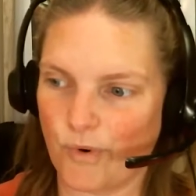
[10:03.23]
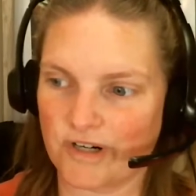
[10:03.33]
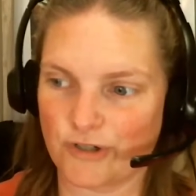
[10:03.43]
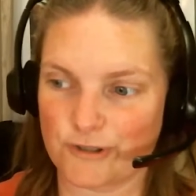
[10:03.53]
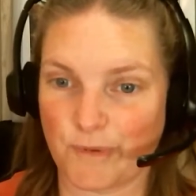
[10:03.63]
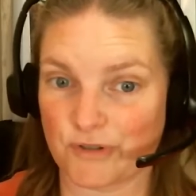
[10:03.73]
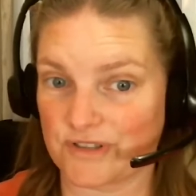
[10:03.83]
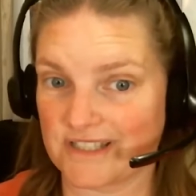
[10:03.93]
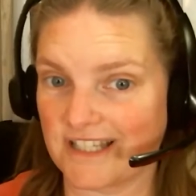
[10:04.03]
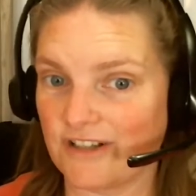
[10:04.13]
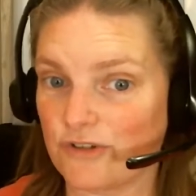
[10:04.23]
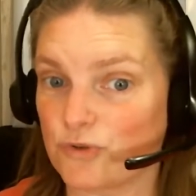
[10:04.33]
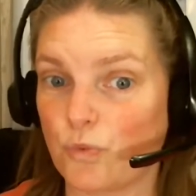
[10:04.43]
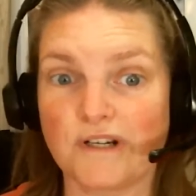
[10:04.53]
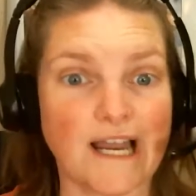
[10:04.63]
are your special
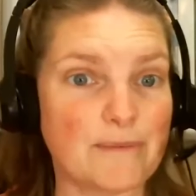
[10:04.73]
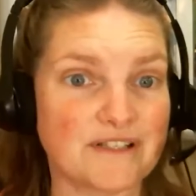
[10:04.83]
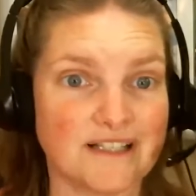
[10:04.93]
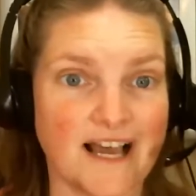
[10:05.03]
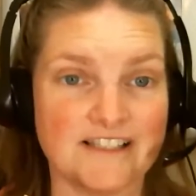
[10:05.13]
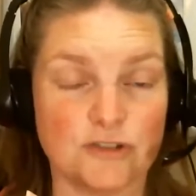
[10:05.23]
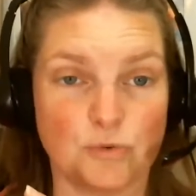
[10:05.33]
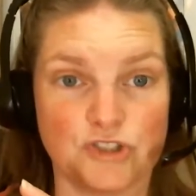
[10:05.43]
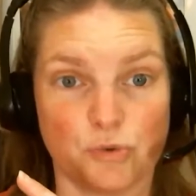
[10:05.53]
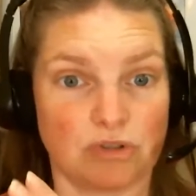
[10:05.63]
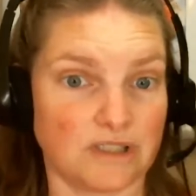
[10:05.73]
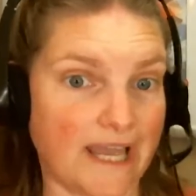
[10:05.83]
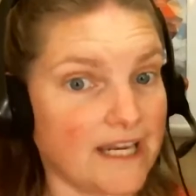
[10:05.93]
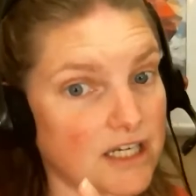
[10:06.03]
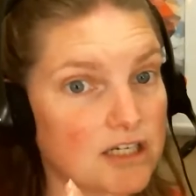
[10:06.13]
skills? What types of classes would you
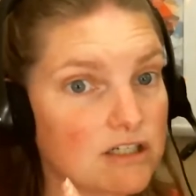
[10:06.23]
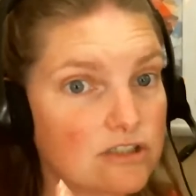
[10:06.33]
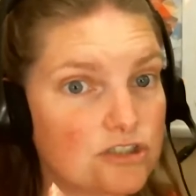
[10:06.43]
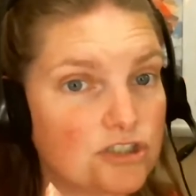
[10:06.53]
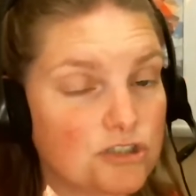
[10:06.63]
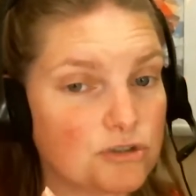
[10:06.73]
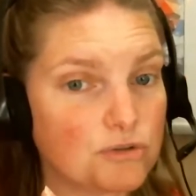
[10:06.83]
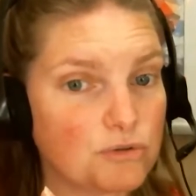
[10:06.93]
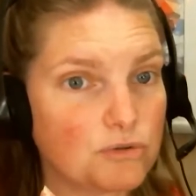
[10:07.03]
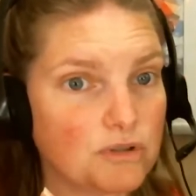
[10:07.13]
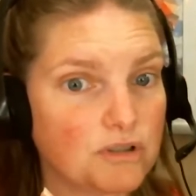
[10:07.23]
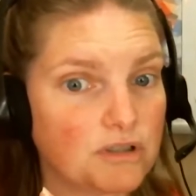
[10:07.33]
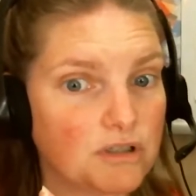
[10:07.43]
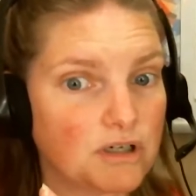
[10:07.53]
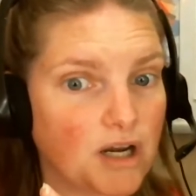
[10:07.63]
like to
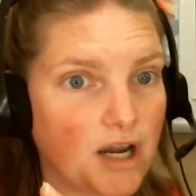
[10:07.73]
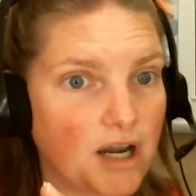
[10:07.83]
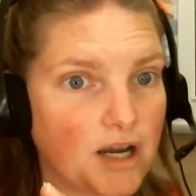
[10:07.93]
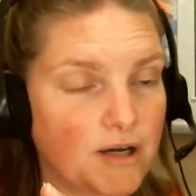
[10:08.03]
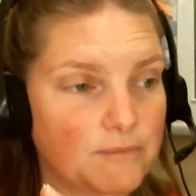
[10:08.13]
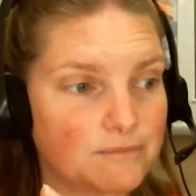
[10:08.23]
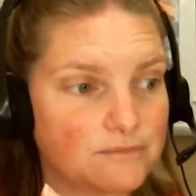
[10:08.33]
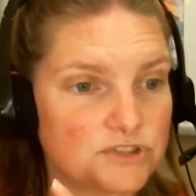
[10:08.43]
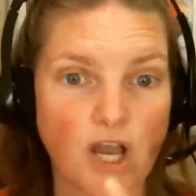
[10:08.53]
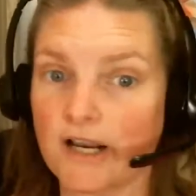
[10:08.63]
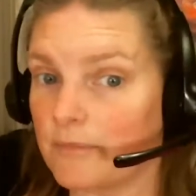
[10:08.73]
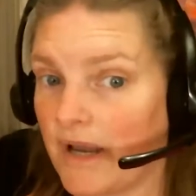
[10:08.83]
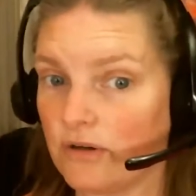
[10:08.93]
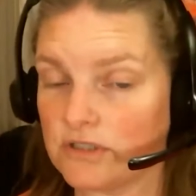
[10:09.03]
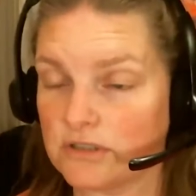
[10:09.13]
talk
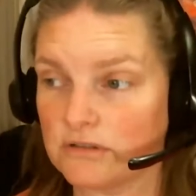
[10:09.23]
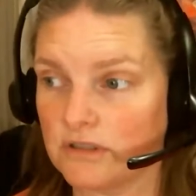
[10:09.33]
about?